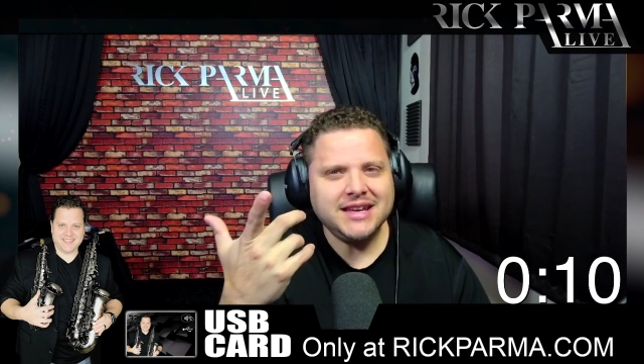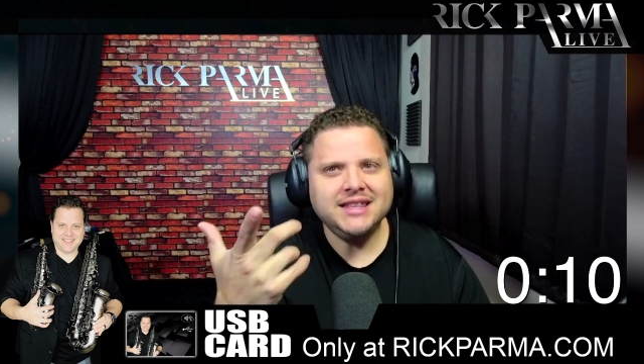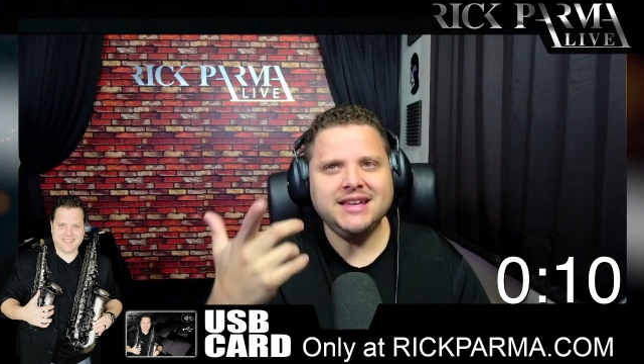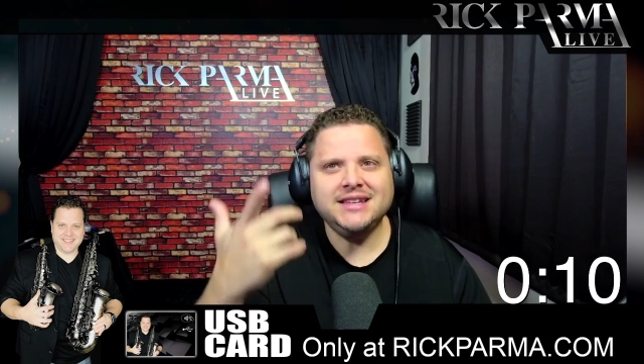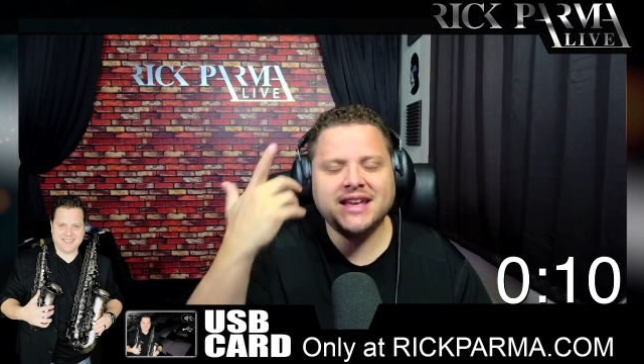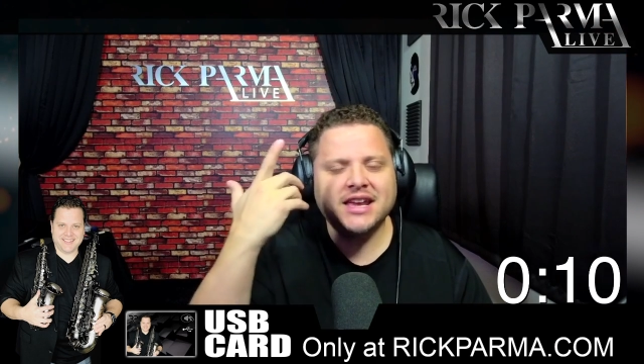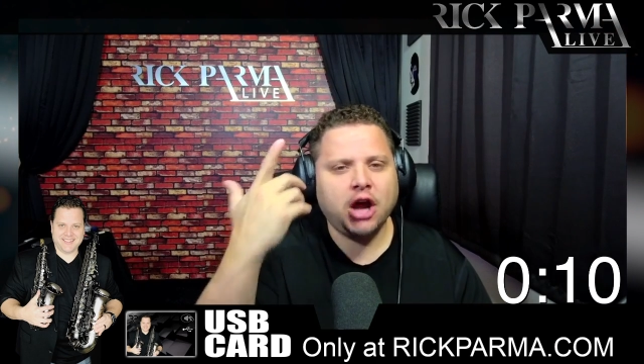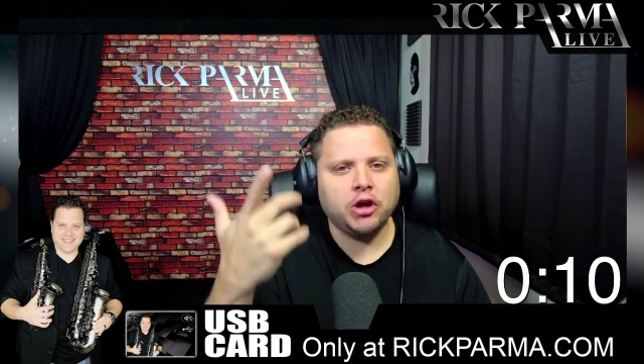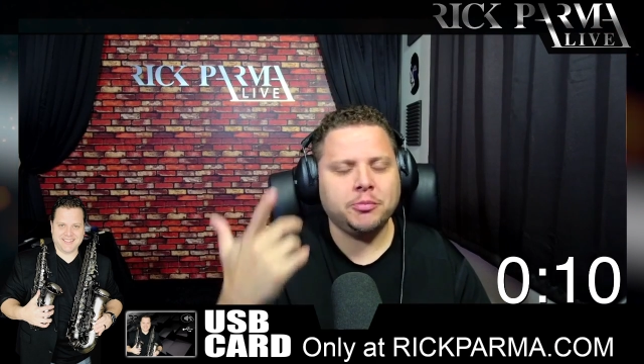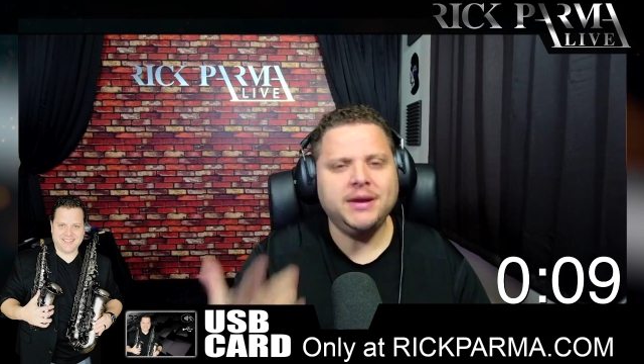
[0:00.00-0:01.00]
these in
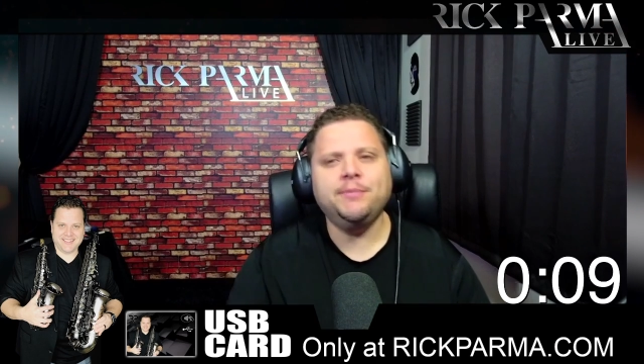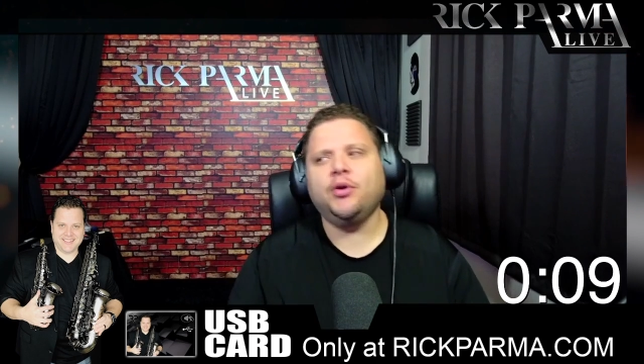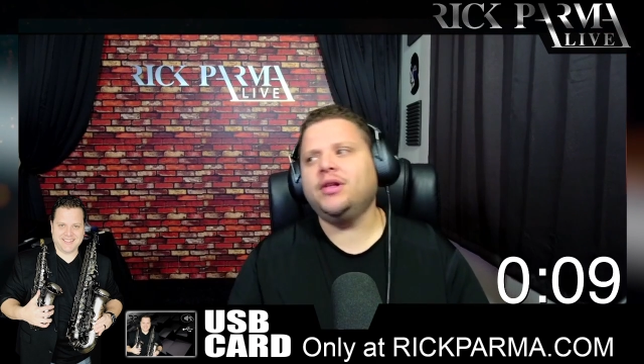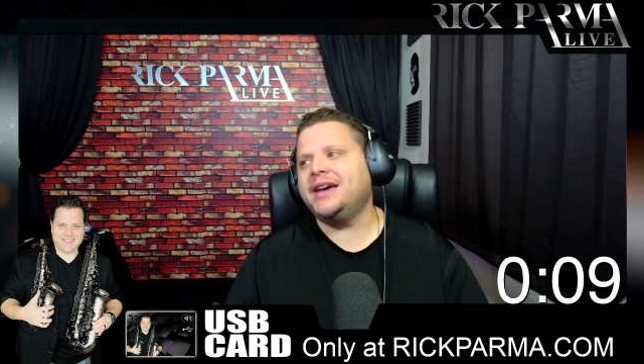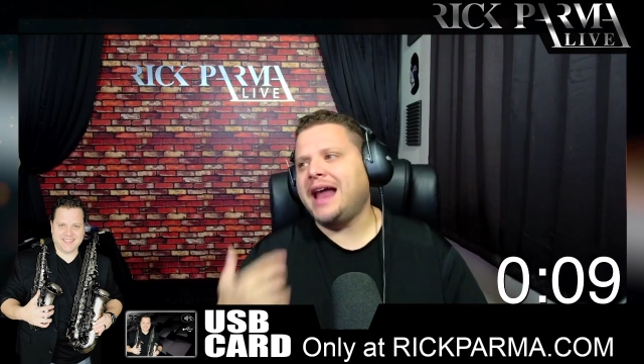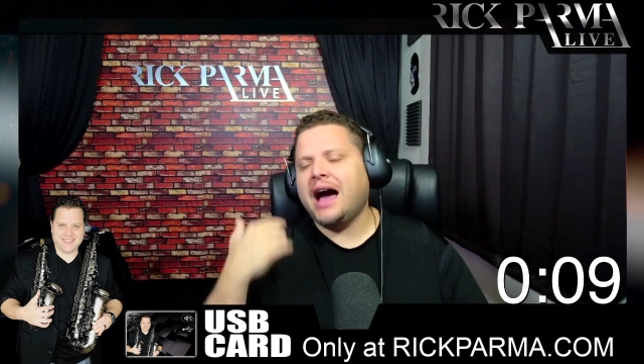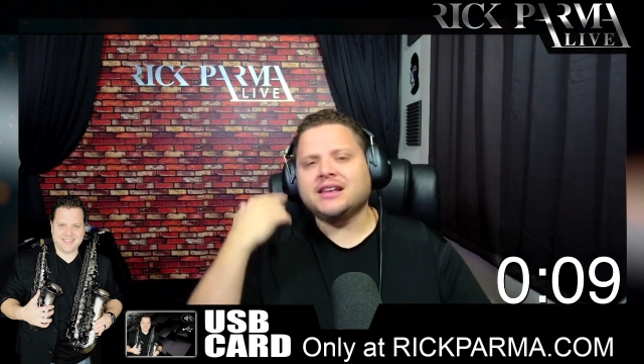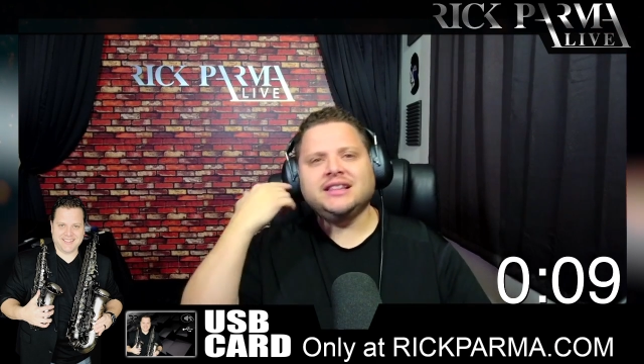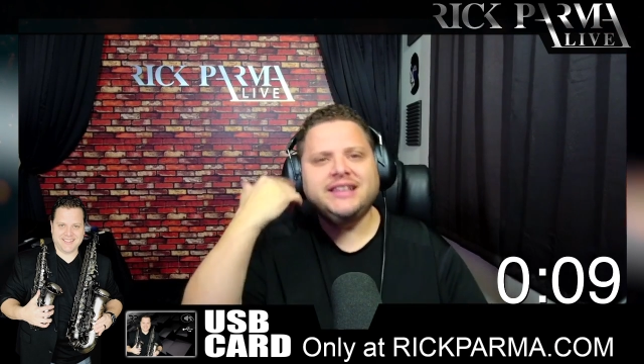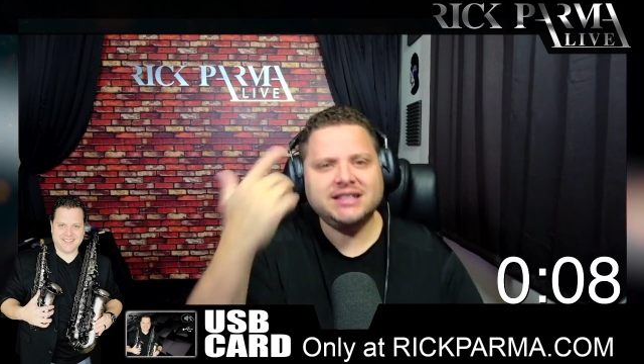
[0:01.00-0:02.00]
other people and how to
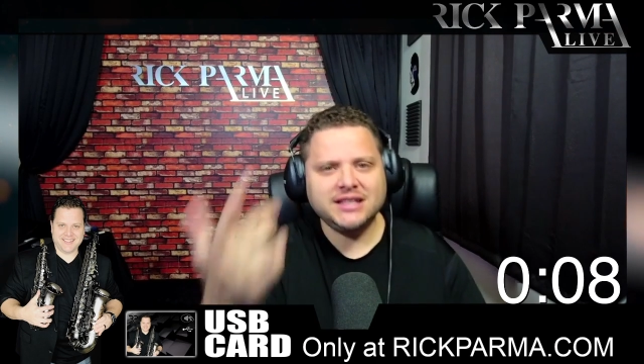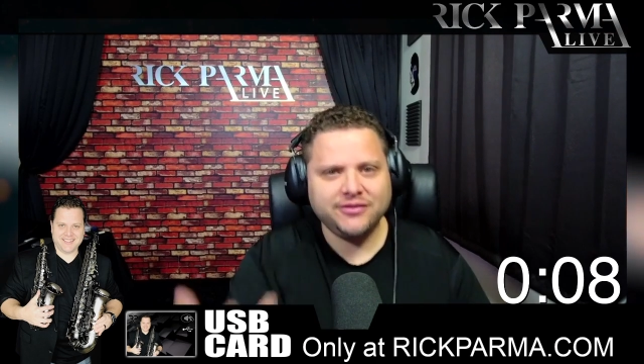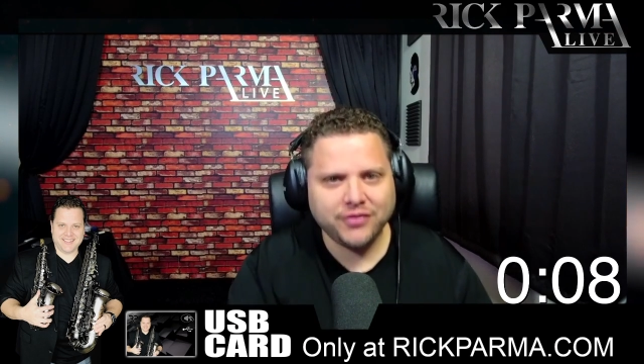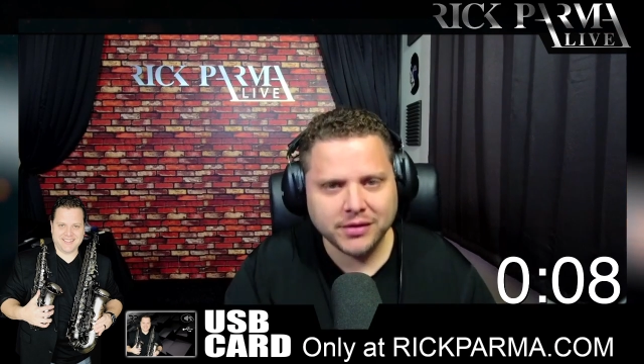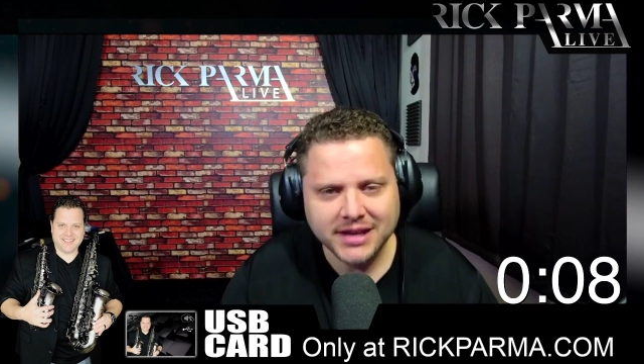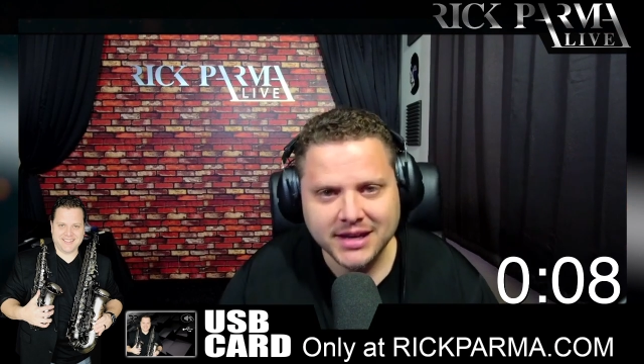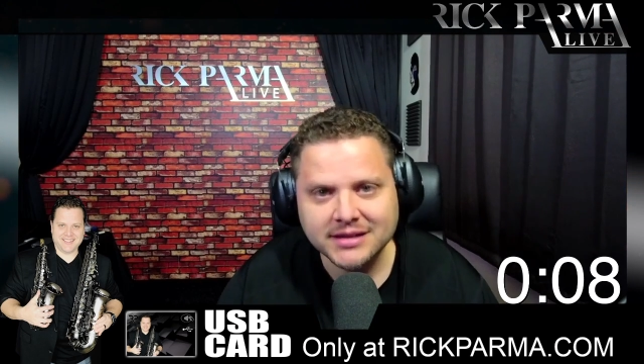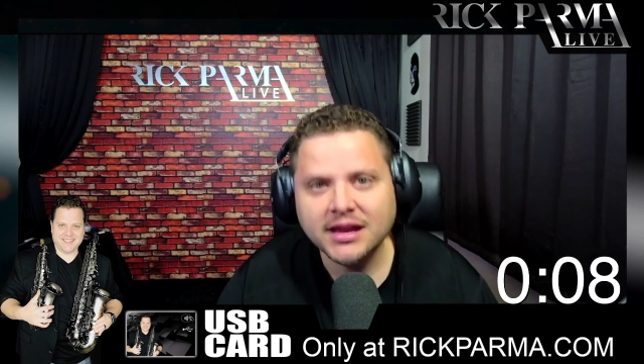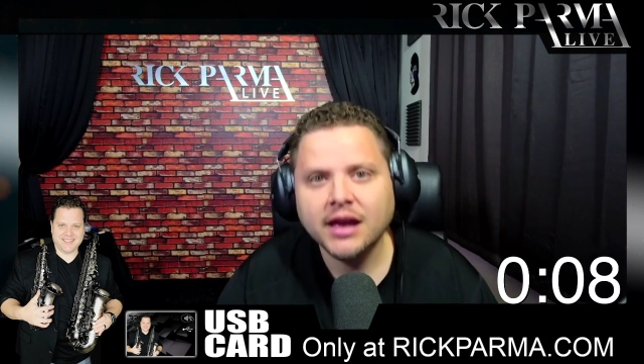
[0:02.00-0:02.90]
listen for these.